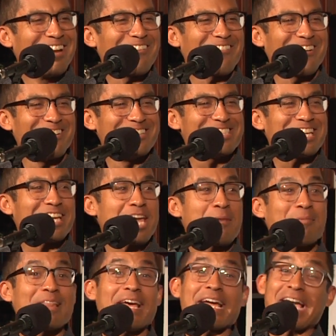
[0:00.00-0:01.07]
It ruins it. You
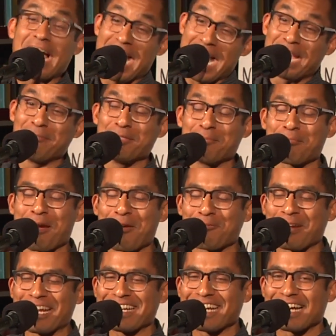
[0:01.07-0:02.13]
can't be like, hi, I'm the
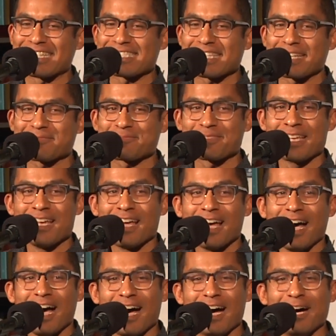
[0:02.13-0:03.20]
brown Ryan Gosling.
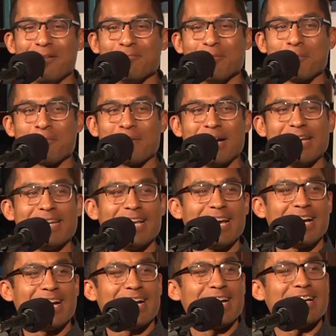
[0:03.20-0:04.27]

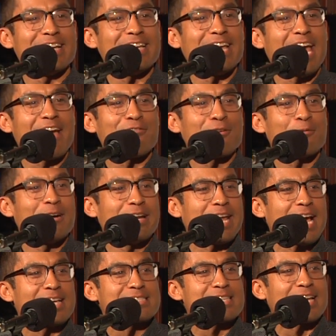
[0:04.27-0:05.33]
But
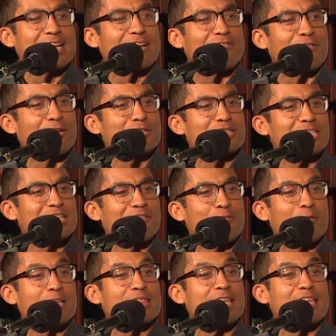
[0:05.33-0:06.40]
everyone has a version
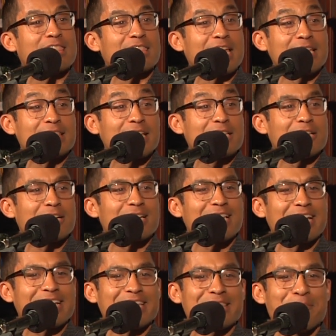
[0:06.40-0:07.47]
of what they think they
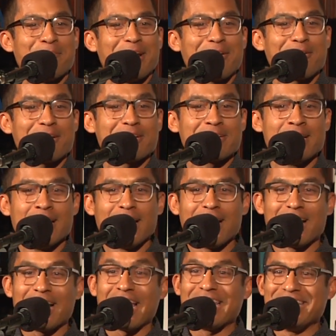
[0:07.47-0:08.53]
look like in the mirror,
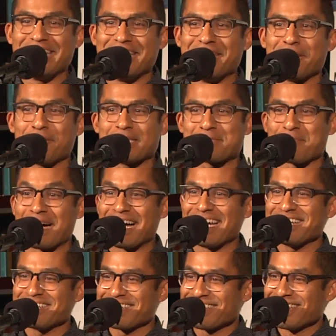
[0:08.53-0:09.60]
and Nindo is
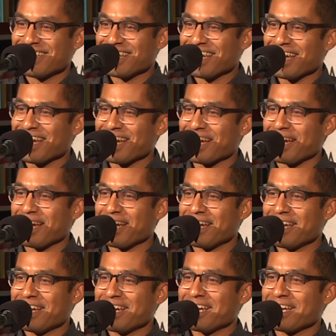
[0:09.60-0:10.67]
mine.
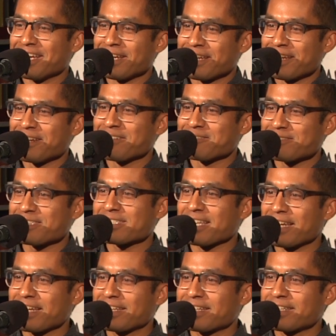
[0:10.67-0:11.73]

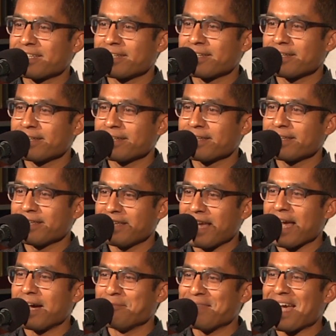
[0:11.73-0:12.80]
It's
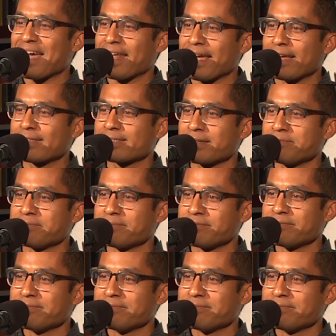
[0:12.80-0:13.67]
yeah, I'm that handsome.